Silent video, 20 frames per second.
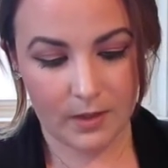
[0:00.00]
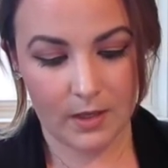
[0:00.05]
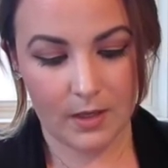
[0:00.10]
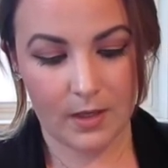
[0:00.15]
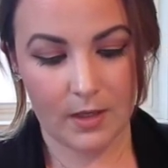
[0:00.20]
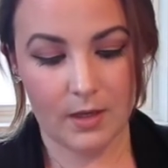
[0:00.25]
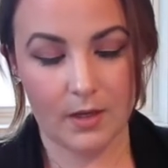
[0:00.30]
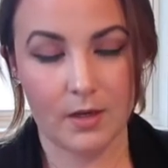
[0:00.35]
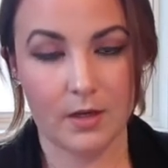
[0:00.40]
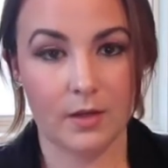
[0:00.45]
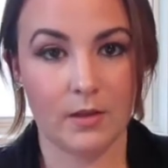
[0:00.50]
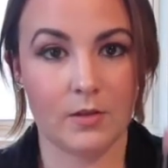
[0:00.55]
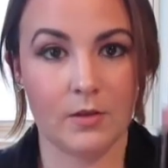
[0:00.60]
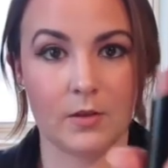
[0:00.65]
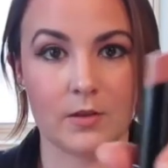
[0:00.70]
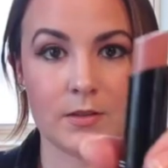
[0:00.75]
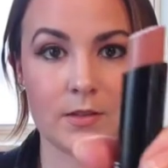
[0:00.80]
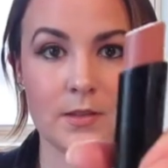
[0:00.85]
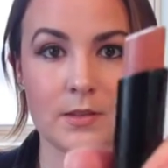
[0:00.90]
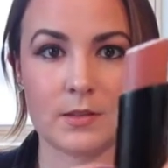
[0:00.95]
and it
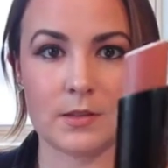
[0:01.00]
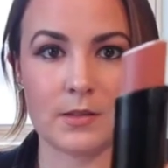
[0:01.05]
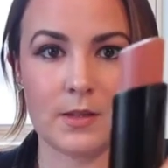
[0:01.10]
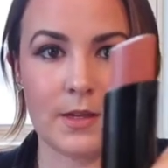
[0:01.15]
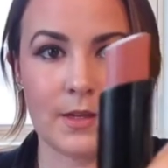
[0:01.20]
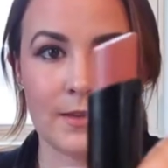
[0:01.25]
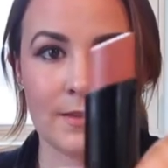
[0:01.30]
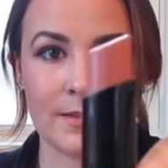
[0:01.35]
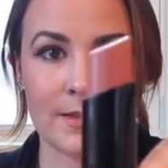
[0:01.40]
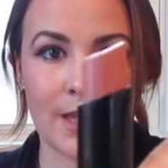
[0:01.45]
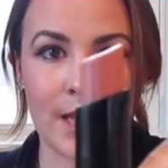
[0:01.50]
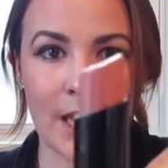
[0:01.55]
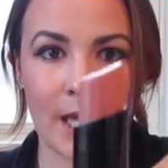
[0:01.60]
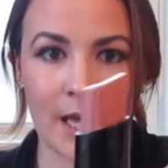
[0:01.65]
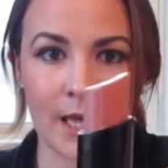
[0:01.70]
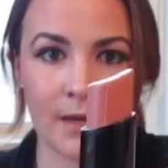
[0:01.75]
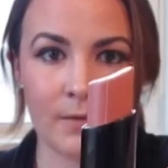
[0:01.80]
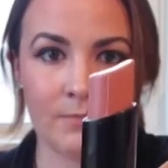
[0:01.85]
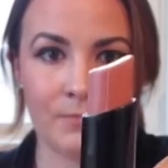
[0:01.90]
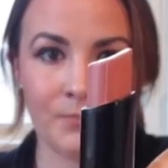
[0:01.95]
looks like
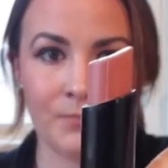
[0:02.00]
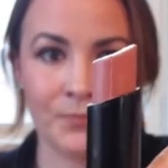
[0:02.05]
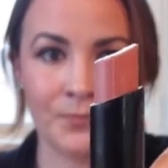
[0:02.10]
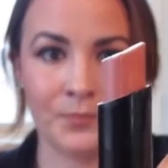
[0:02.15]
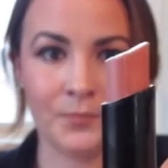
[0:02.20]
that,